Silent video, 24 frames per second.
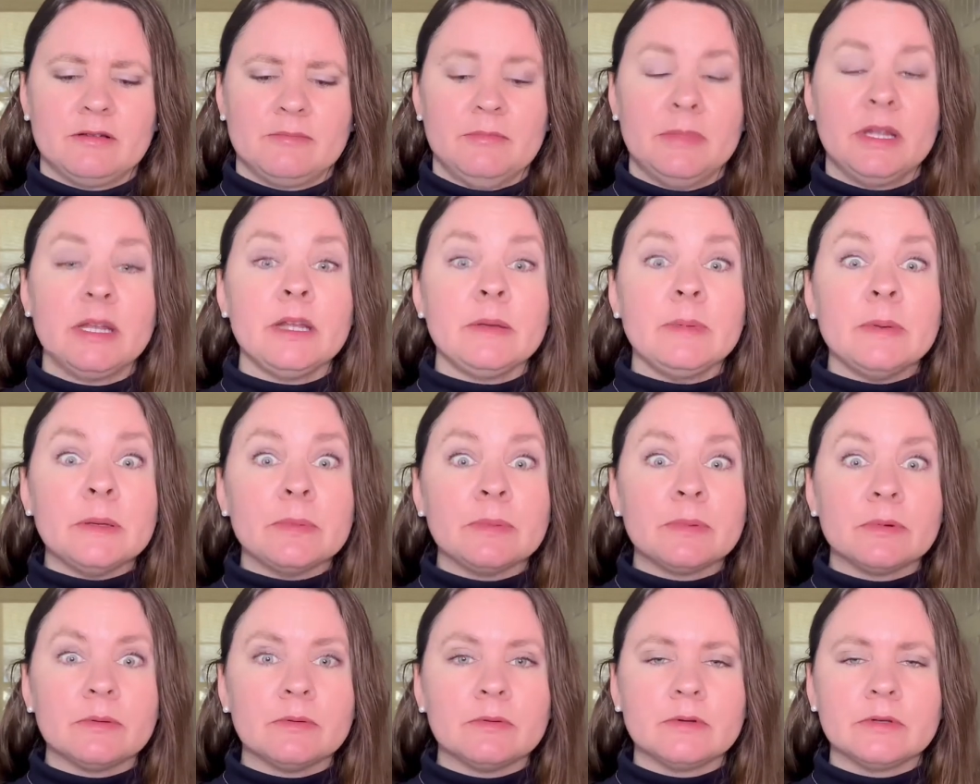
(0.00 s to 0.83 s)
Many
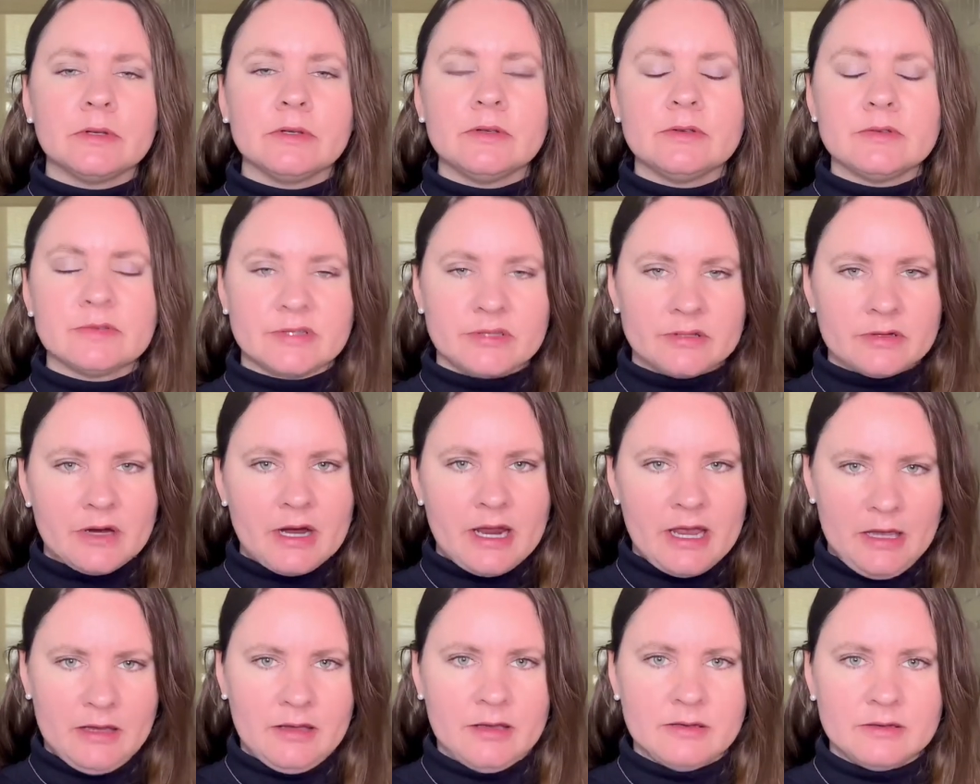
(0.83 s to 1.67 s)
people will use their
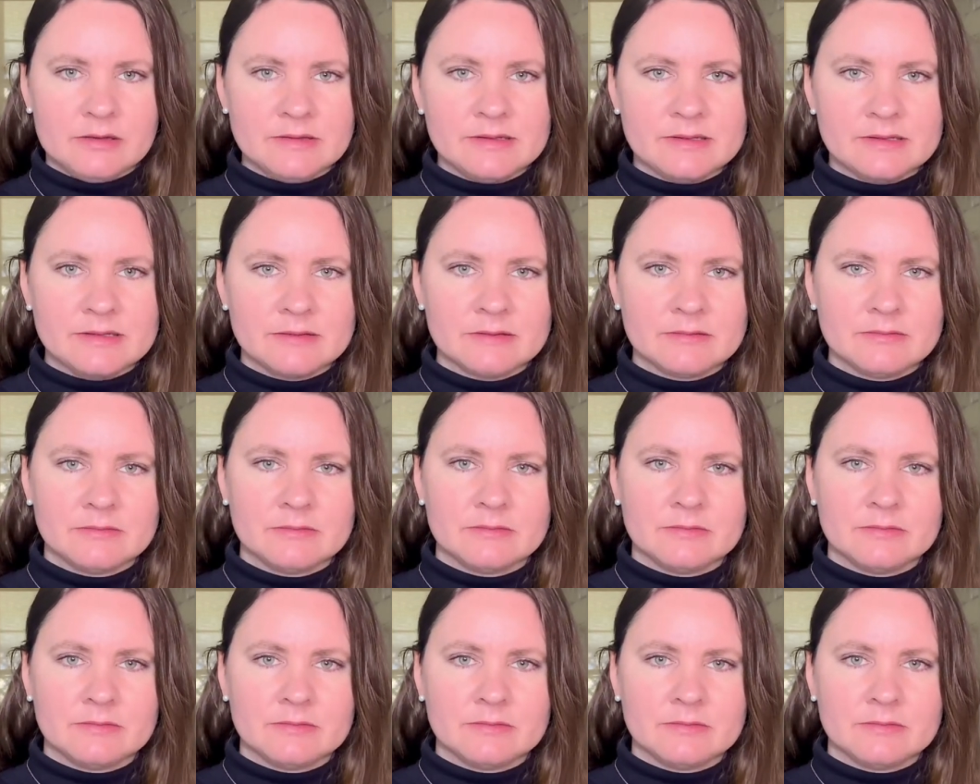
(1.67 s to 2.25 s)
hands.